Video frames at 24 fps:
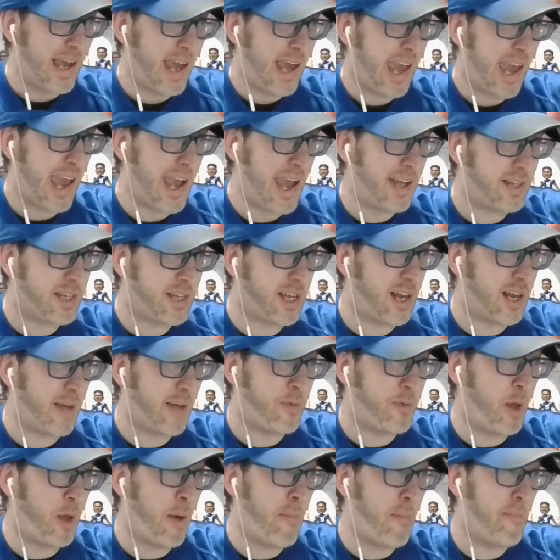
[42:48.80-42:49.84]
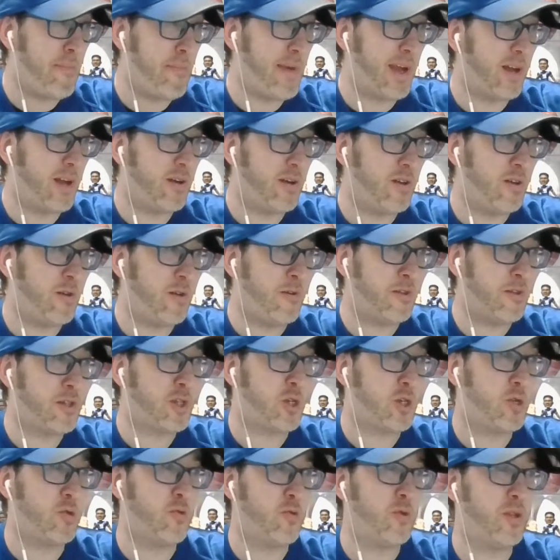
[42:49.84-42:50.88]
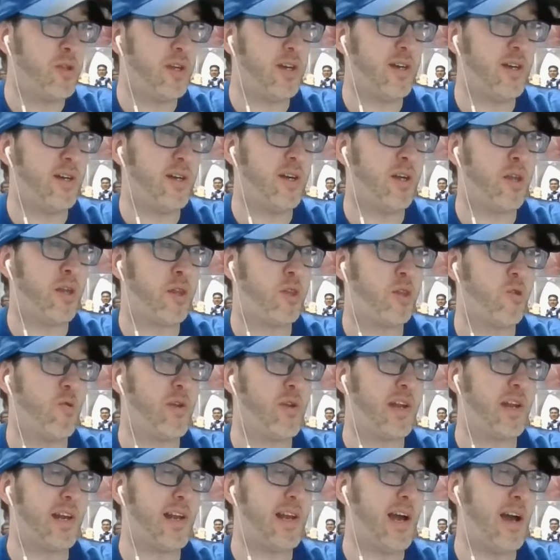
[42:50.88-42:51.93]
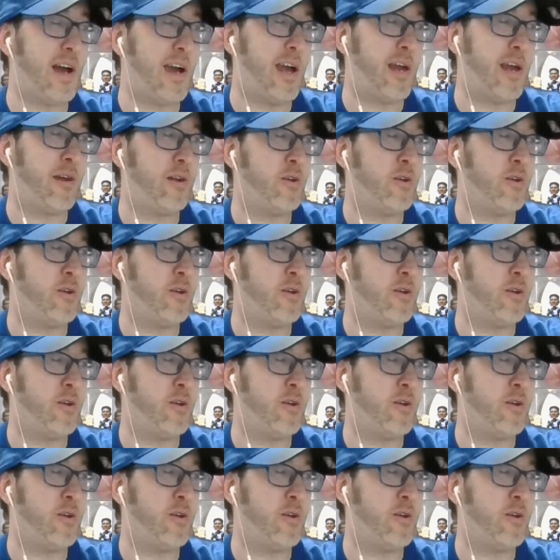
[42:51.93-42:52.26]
Hands it up the middle to the 39.